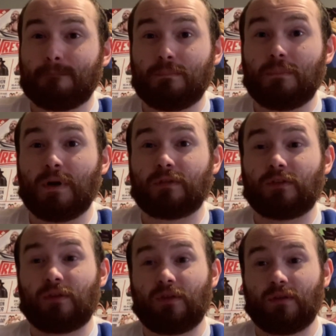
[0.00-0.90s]

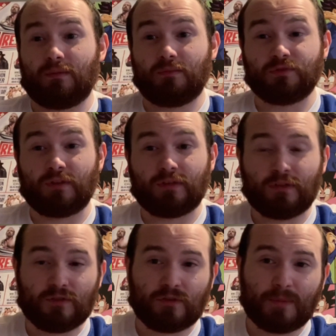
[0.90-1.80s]
But
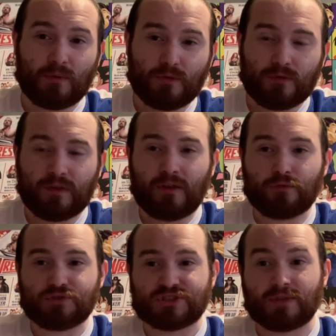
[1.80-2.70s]
it's just going to be one of those things
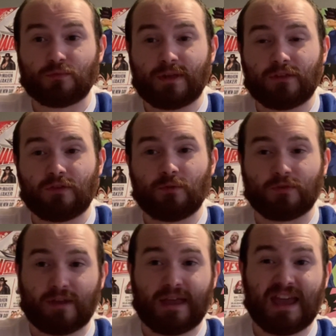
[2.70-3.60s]
we're just going to have to wait and see what's
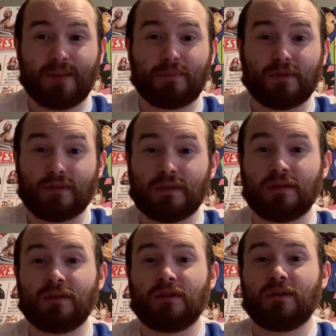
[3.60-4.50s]
going to happen
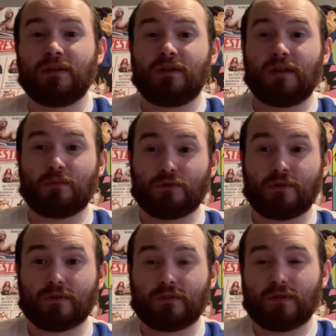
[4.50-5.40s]
in
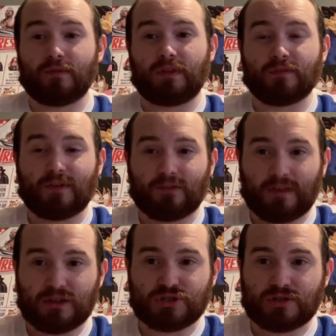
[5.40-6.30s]
regards of the
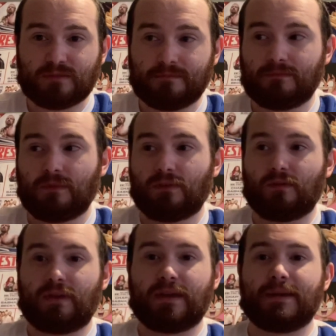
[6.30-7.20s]
investigation. So,
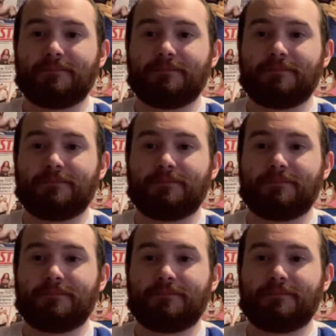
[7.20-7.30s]
yeah.